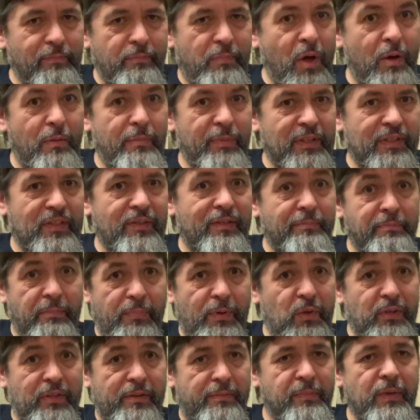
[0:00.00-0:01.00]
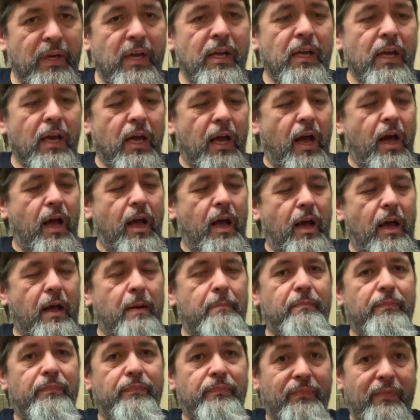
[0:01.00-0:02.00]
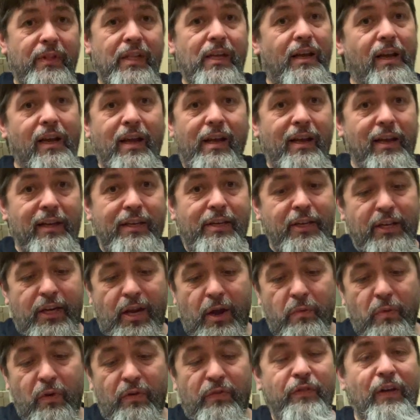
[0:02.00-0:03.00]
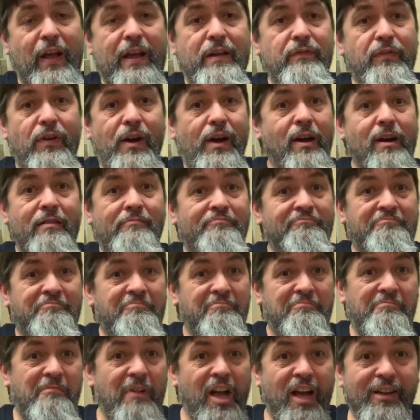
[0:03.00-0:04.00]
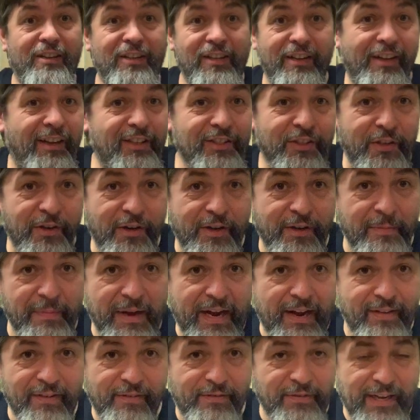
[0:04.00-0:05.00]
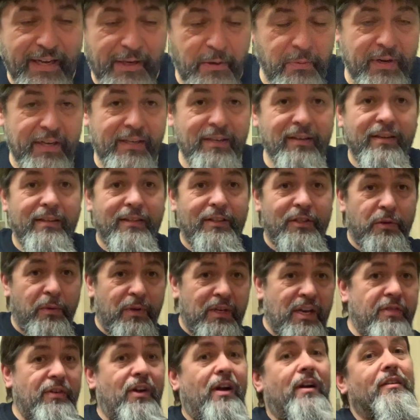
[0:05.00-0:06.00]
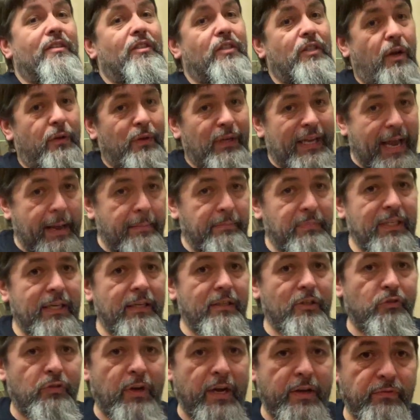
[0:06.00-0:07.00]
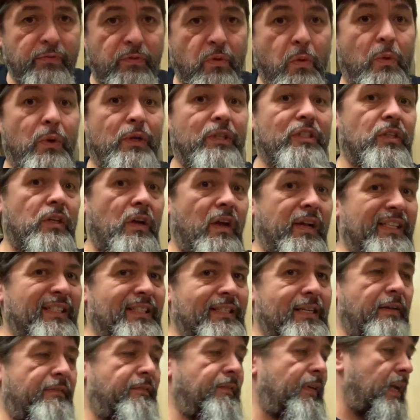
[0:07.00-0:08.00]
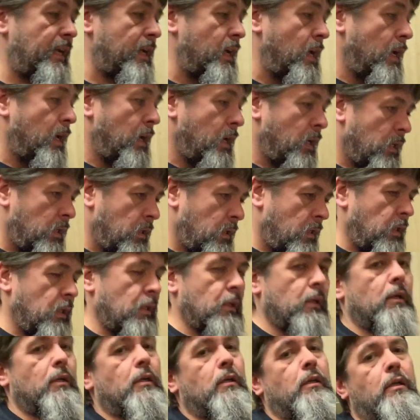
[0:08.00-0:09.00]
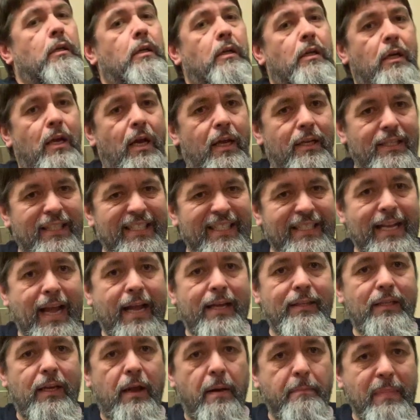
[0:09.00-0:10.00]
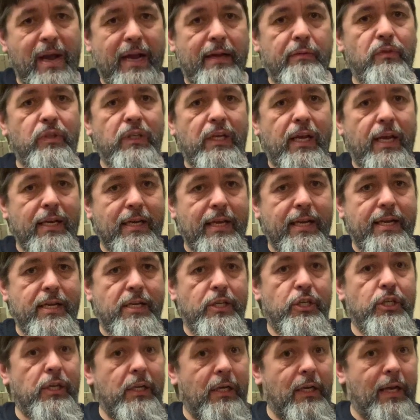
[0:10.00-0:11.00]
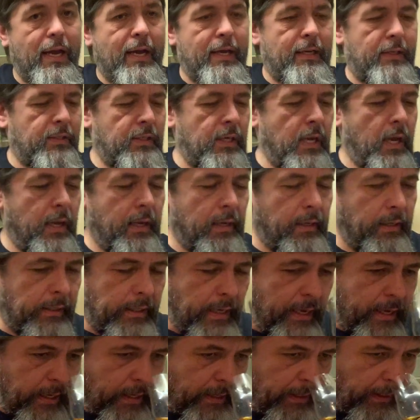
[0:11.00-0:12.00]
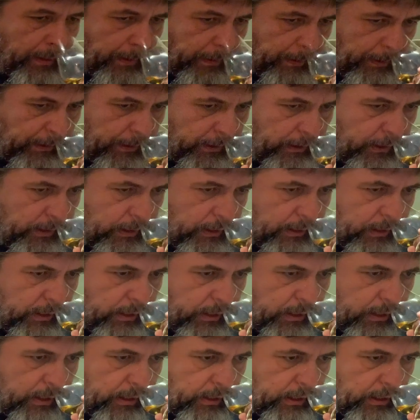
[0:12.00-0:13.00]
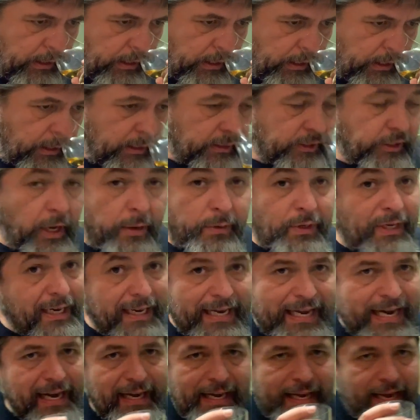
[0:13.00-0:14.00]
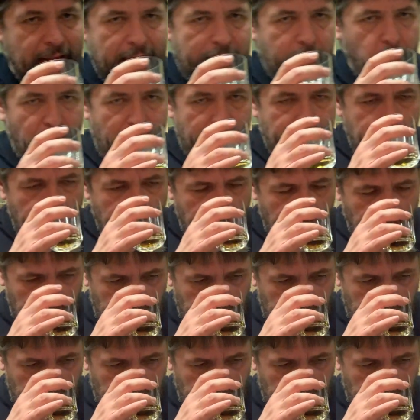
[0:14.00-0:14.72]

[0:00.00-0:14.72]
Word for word: bulbous bottom, um, you know, will favor a, a certain amount of liquid to another. So kept it straightforward, scientific, a set amount in each glass, okay? So clearly, anyway,